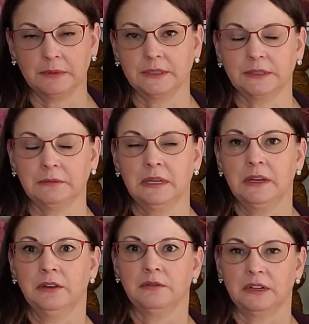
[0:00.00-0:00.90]
to
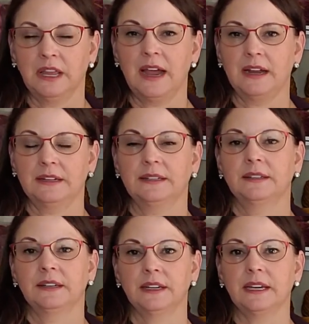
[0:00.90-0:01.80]
relax
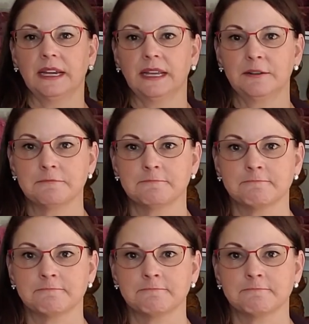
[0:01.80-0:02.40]
again.